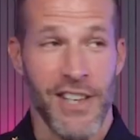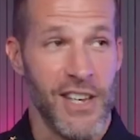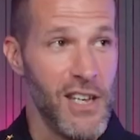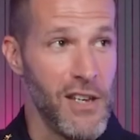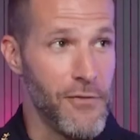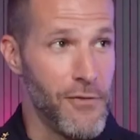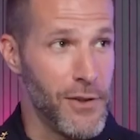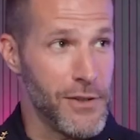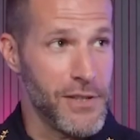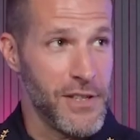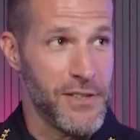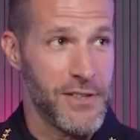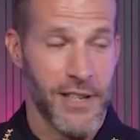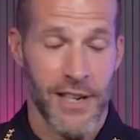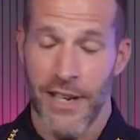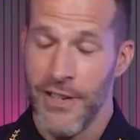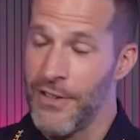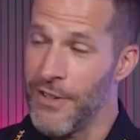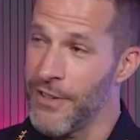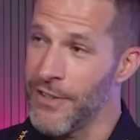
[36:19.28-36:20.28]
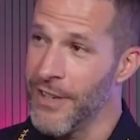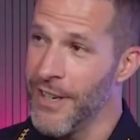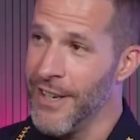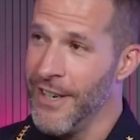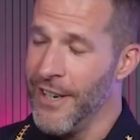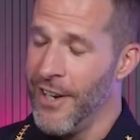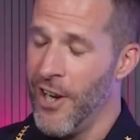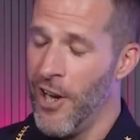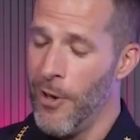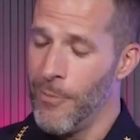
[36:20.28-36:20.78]
the infancy stages.
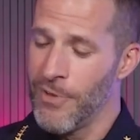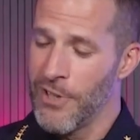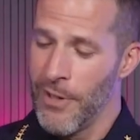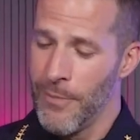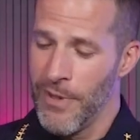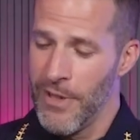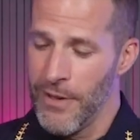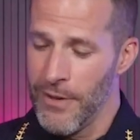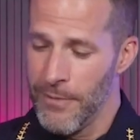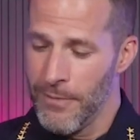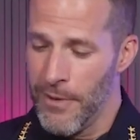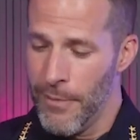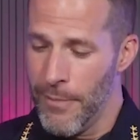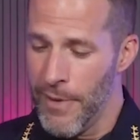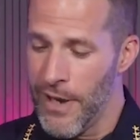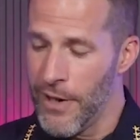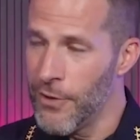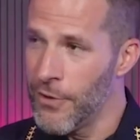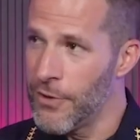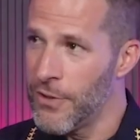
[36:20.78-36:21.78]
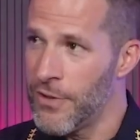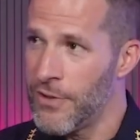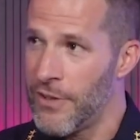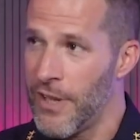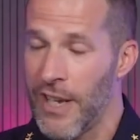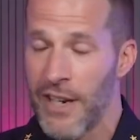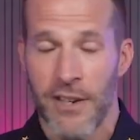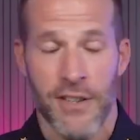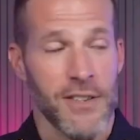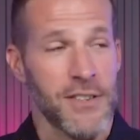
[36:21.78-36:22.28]
It's gonna be the mayor's
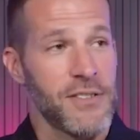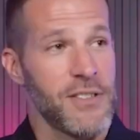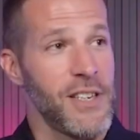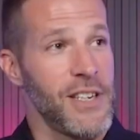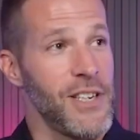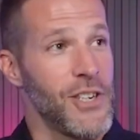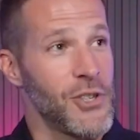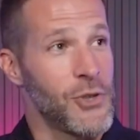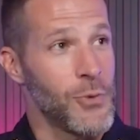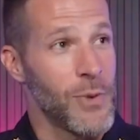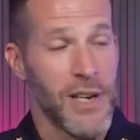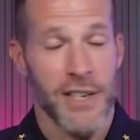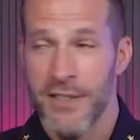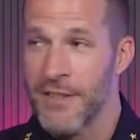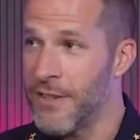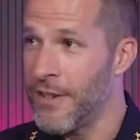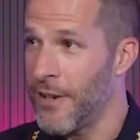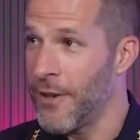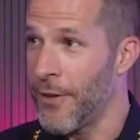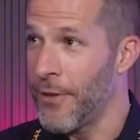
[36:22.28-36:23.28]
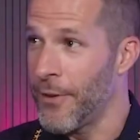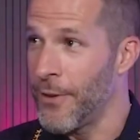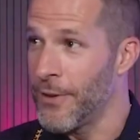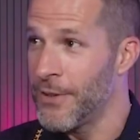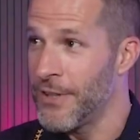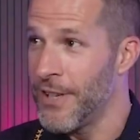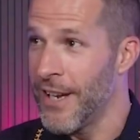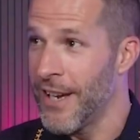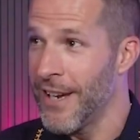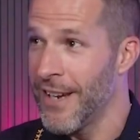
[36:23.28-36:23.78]
State of the City address on a
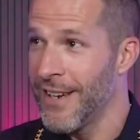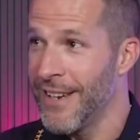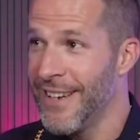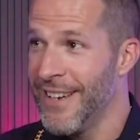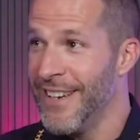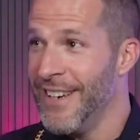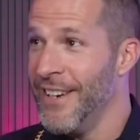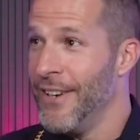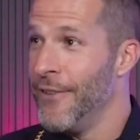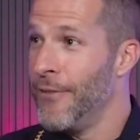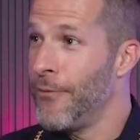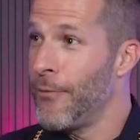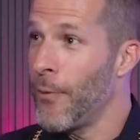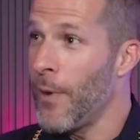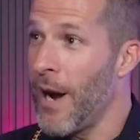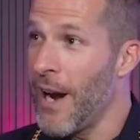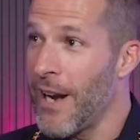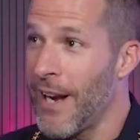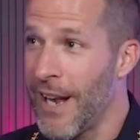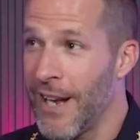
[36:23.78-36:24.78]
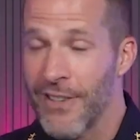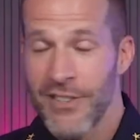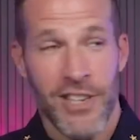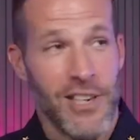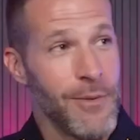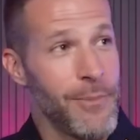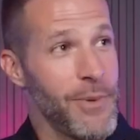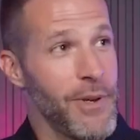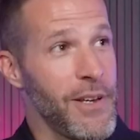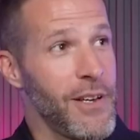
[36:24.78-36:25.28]
Thursday. Friday is
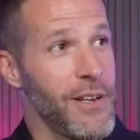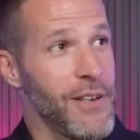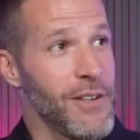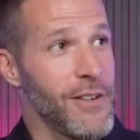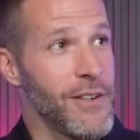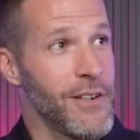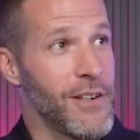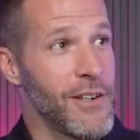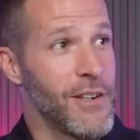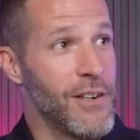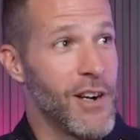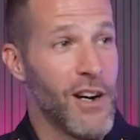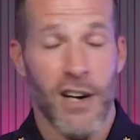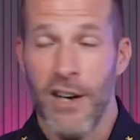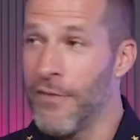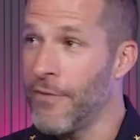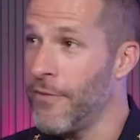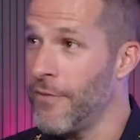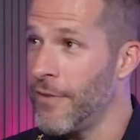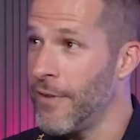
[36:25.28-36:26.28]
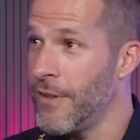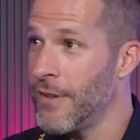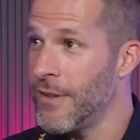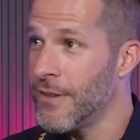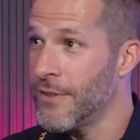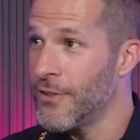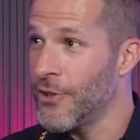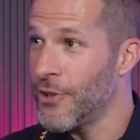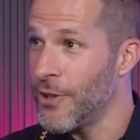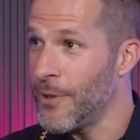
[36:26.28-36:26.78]
gonna be a golf
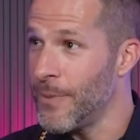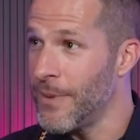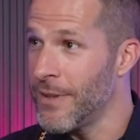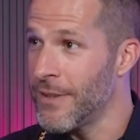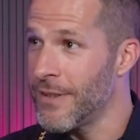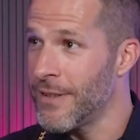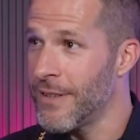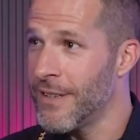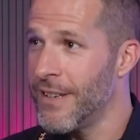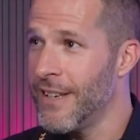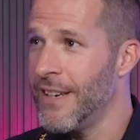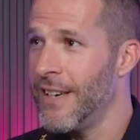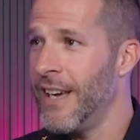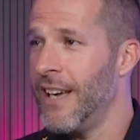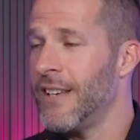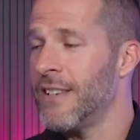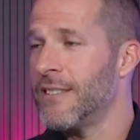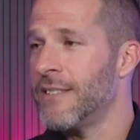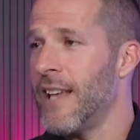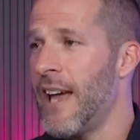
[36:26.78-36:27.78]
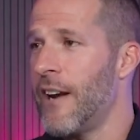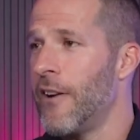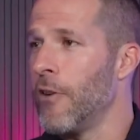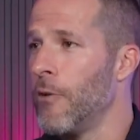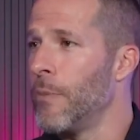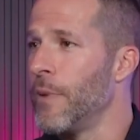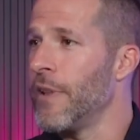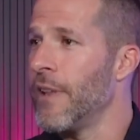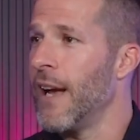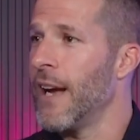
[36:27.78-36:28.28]
tournament. And Saturday
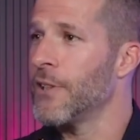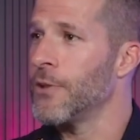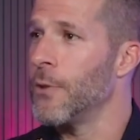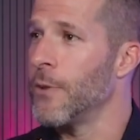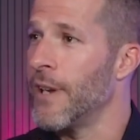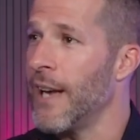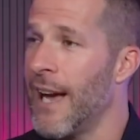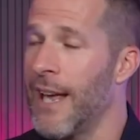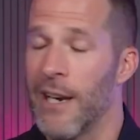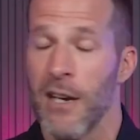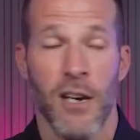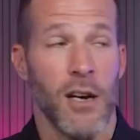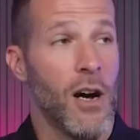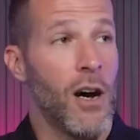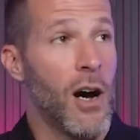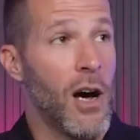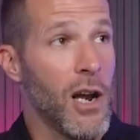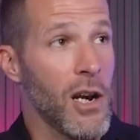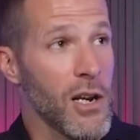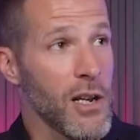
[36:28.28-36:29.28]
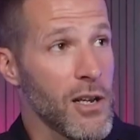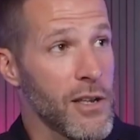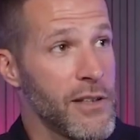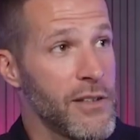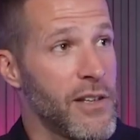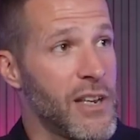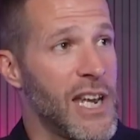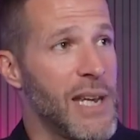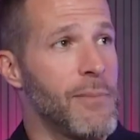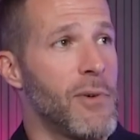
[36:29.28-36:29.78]
will be the actual gala, all
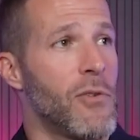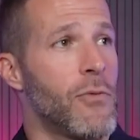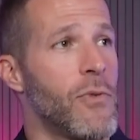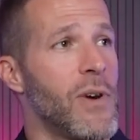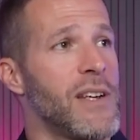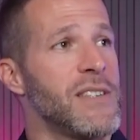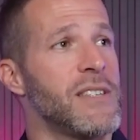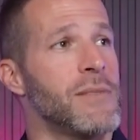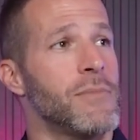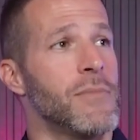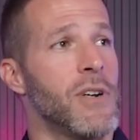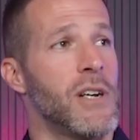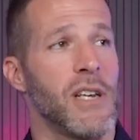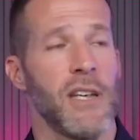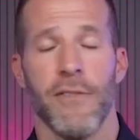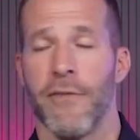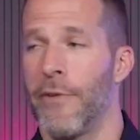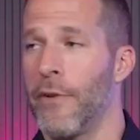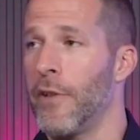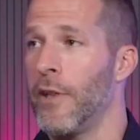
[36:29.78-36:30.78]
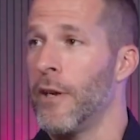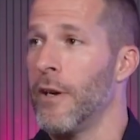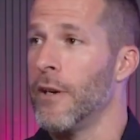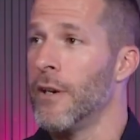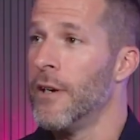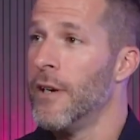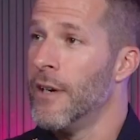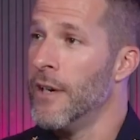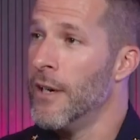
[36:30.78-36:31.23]
in the name of raising money for the